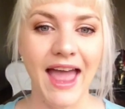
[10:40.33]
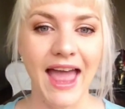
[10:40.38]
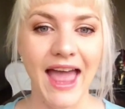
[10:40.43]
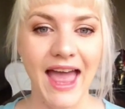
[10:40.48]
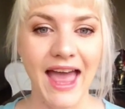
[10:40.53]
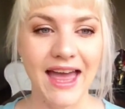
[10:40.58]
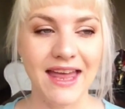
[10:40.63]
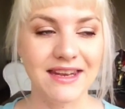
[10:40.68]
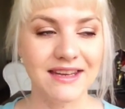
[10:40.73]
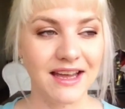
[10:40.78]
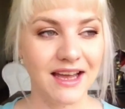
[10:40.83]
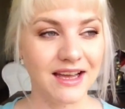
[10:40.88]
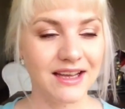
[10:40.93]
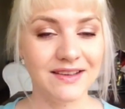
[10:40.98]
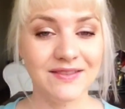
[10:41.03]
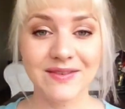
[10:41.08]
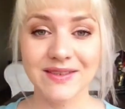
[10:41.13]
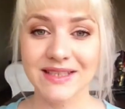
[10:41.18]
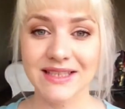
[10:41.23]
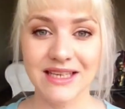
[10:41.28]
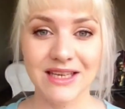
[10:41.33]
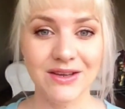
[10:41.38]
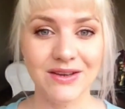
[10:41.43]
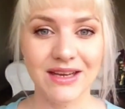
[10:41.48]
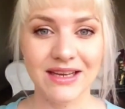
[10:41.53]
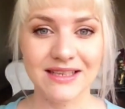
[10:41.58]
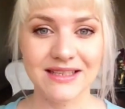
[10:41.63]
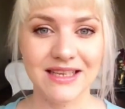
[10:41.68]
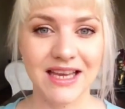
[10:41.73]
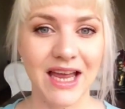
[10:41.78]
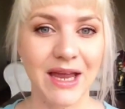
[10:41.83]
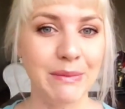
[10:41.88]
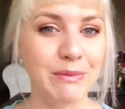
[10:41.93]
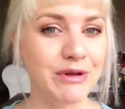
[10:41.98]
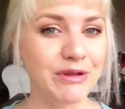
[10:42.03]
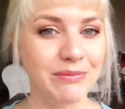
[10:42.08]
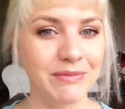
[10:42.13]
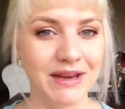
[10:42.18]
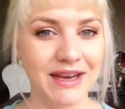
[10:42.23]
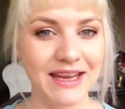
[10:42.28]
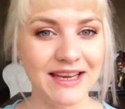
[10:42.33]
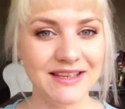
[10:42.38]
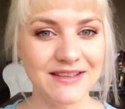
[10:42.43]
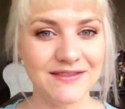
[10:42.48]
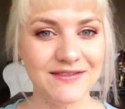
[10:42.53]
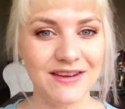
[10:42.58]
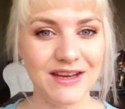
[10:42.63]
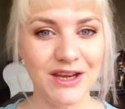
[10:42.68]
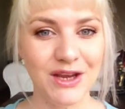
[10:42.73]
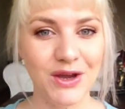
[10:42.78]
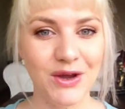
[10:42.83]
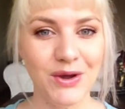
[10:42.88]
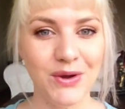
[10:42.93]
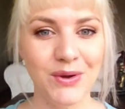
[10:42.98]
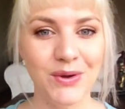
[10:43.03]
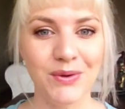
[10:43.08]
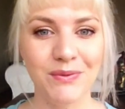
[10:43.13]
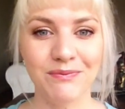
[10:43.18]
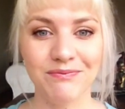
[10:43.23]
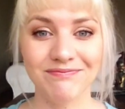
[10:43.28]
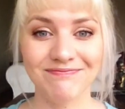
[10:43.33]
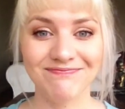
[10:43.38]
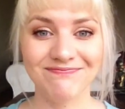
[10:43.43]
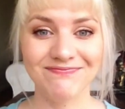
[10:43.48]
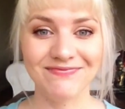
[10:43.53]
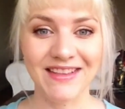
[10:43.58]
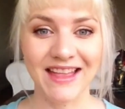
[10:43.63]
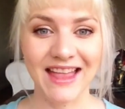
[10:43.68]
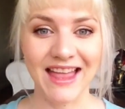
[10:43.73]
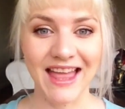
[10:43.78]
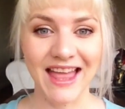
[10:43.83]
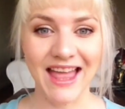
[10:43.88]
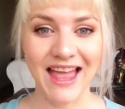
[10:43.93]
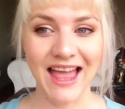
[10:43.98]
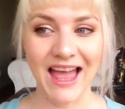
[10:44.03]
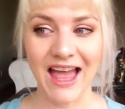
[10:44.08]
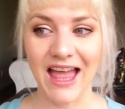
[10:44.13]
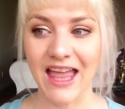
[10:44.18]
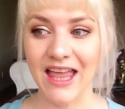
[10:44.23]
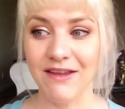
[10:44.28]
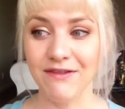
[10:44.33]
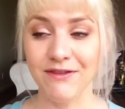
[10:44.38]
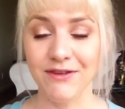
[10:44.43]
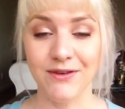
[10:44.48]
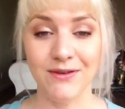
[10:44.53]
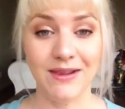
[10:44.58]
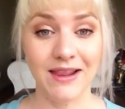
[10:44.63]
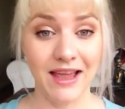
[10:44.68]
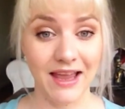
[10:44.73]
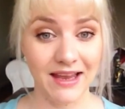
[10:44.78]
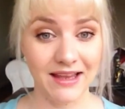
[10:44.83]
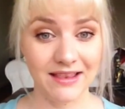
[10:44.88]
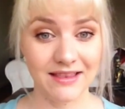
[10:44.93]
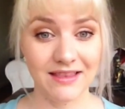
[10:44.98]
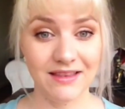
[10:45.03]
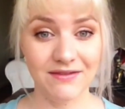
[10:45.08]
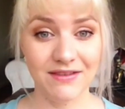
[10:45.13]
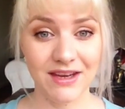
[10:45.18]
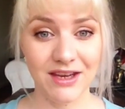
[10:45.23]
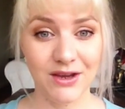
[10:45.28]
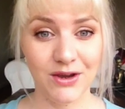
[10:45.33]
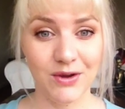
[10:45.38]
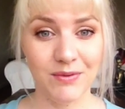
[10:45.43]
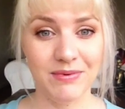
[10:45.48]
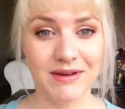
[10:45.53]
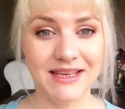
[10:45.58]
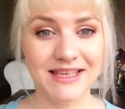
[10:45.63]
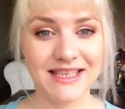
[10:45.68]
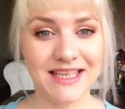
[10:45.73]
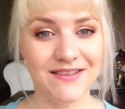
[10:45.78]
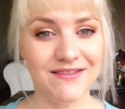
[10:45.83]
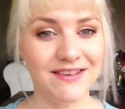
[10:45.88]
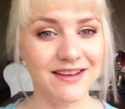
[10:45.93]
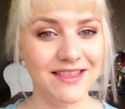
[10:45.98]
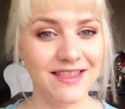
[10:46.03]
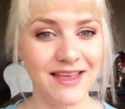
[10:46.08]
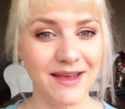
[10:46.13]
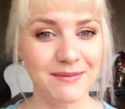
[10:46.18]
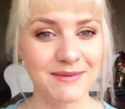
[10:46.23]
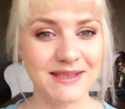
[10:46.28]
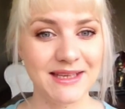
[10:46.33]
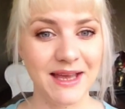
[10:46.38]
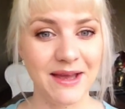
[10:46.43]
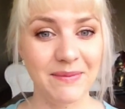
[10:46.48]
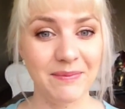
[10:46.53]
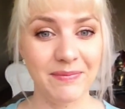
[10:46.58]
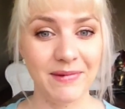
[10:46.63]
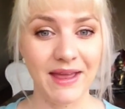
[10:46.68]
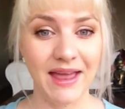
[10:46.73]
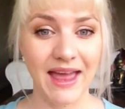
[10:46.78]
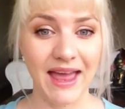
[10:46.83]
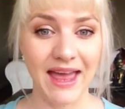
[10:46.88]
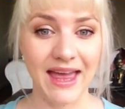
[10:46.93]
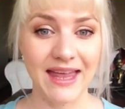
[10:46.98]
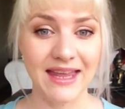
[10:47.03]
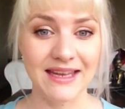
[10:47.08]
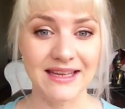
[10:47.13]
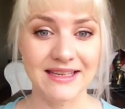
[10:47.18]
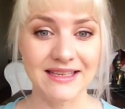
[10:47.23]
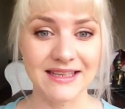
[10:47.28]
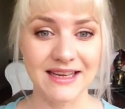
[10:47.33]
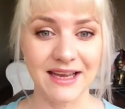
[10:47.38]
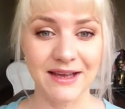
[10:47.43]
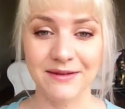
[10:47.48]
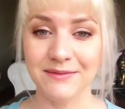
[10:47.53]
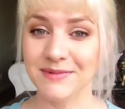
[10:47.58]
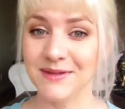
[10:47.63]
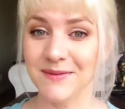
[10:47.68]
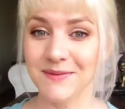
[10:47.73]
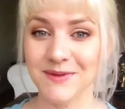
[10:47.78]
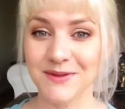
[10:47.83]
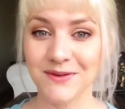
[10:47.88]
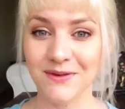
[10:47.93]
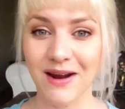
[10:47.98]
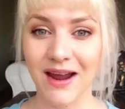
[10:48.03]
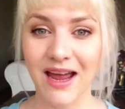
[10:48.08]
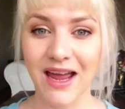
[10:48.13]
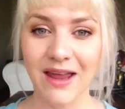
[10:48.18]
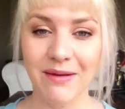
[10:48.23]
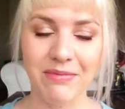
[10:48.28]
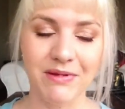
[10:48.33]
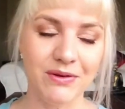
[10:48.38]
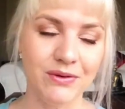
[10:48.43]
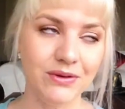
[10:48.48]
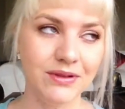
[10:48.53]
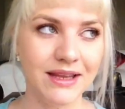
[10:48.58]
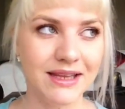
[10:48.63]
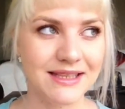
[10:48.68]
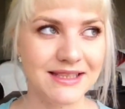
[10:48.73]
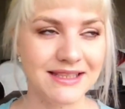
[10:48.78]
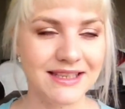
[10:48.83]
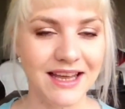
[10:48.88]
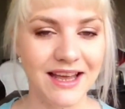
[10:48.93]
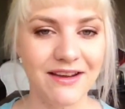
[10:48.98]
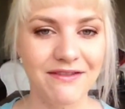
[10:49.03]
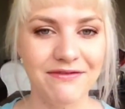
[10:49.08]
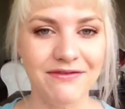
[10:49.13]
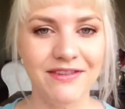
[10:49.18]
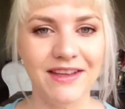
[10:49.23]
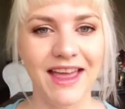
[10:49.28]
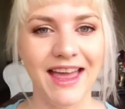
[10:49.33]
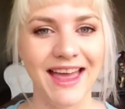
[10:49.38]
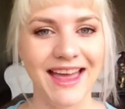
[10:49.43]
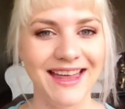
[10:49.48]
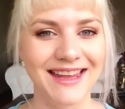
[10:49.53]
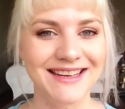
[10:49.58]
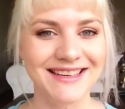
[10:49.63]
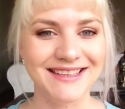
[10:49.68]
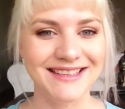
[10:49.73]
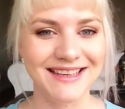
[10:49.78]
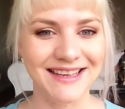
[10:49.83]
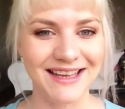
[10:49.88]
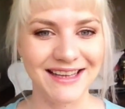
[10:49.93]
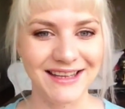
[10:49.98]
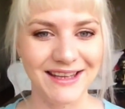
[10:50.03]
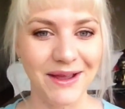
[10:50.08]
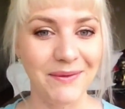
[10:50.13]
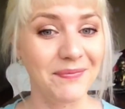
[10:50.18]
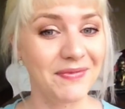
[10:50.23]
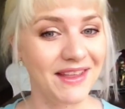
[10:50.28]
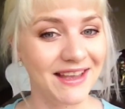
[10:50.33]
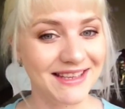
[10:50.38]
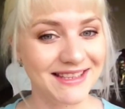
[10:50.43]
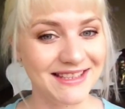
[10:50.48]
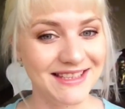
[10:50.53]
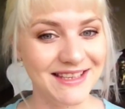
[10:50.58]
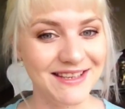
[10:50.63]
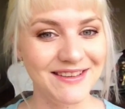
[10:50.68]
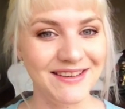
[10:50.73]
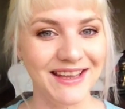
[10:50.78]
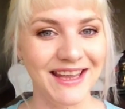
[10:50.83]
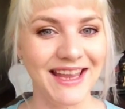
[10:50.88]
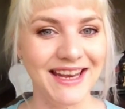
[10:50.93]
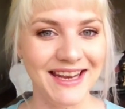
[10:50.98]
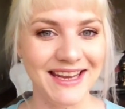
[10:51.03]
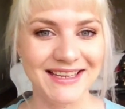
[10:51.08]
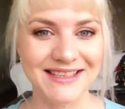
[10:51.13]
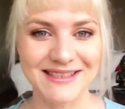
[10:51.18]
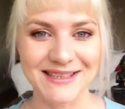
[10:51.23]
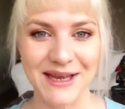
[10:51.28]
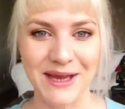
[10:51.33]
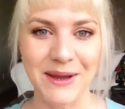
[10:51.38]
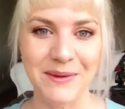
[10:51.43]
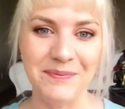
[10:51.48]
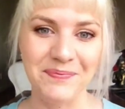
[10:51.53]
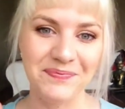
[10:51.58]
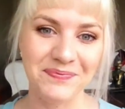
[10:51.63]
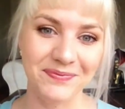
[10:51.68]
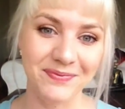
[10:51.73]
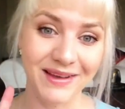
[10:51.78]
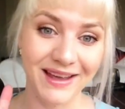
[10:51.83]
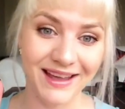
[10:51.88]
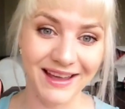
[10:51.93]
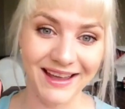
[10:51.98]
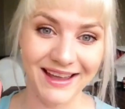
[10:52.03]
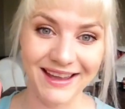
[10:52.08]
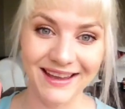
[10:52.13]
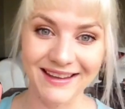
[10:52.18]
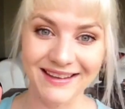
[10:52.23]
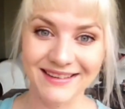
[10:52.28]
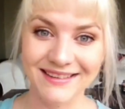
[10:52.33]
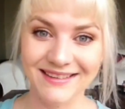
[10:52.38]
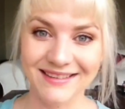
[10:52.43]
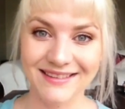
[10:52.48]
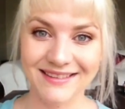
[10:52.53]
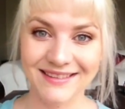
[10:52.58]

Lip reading: and I will see you next time with my next video. If you liked the video, please give it a thumbs up and subscribe and all that stuff, and yep, I'll see you again next time. Bye!